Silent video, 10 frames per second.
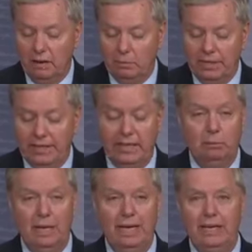being a
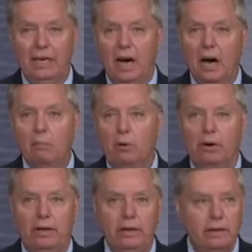bad
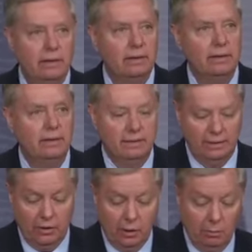hombre
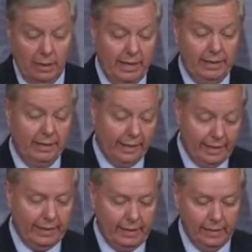or a bad
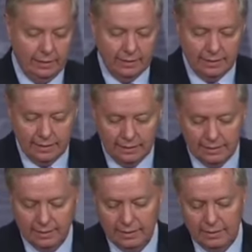lady,
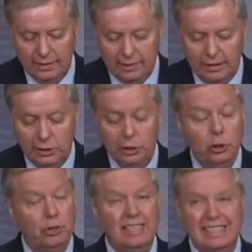then
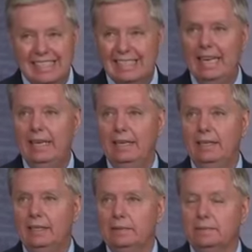you can
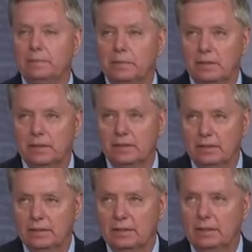stay
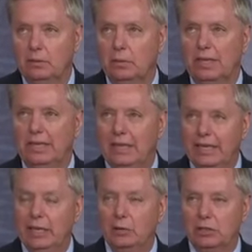with a
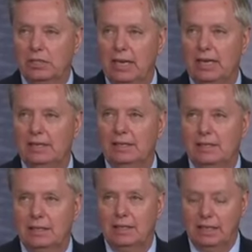legal status
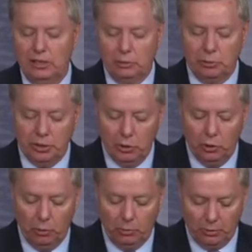that is
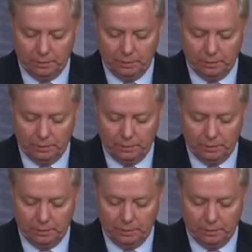renewable.